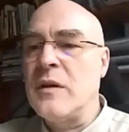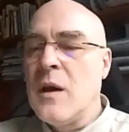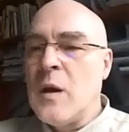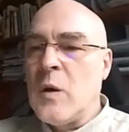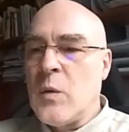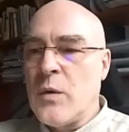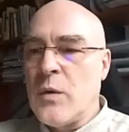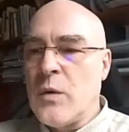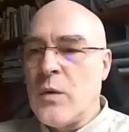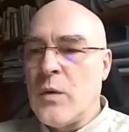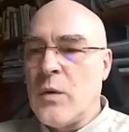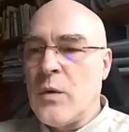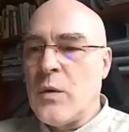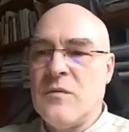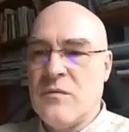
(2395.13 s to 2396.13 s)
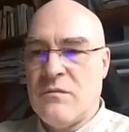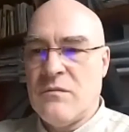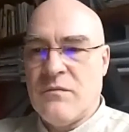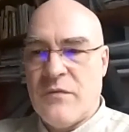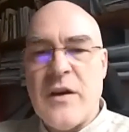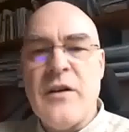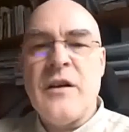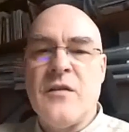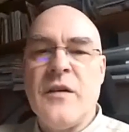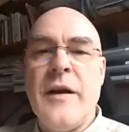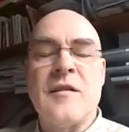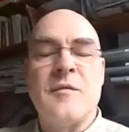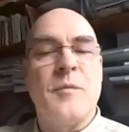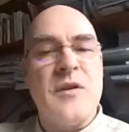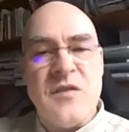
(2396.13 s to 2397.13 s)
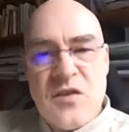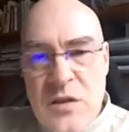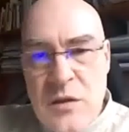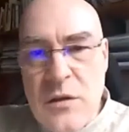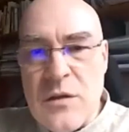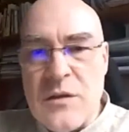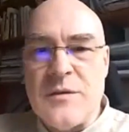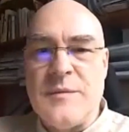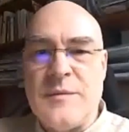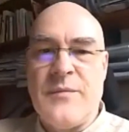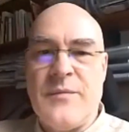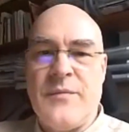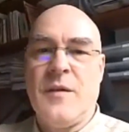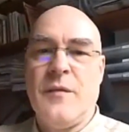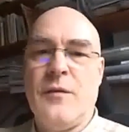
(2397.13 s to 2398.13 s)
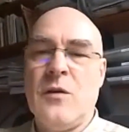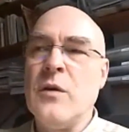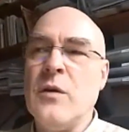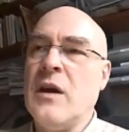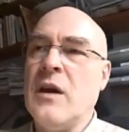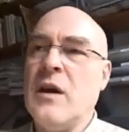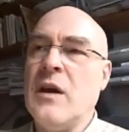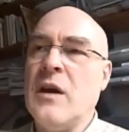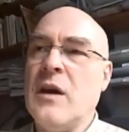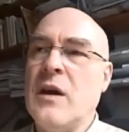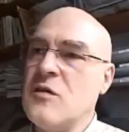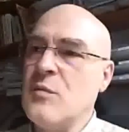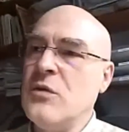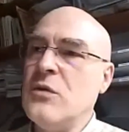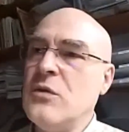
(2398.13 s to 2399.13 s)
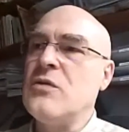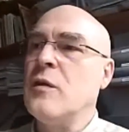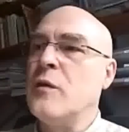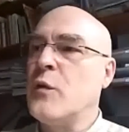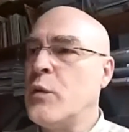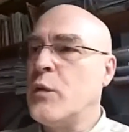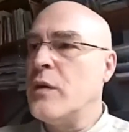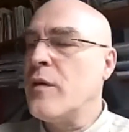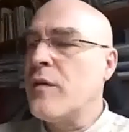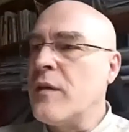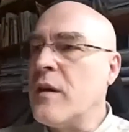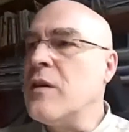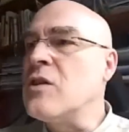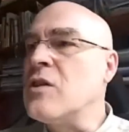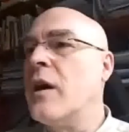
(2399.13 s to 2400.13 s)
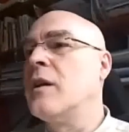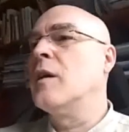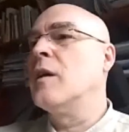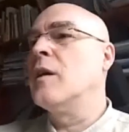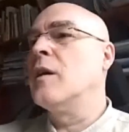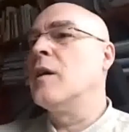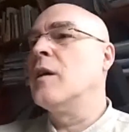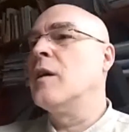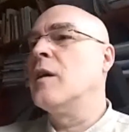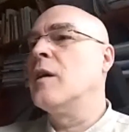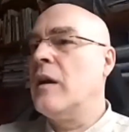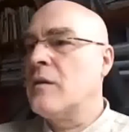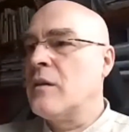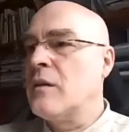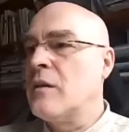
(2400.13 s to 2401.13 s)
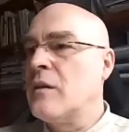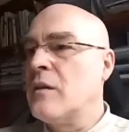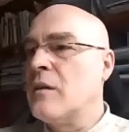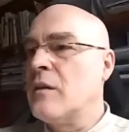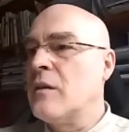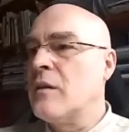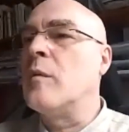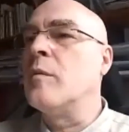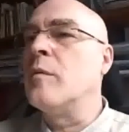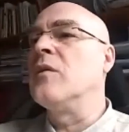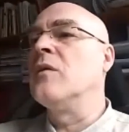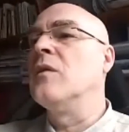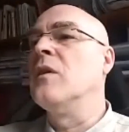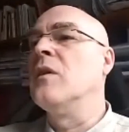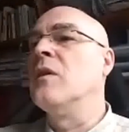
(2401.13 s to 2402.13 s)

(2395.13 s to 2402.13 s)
where it is very advanced. But still, if you look at the distribution of wealth in China, if you look at economic problems,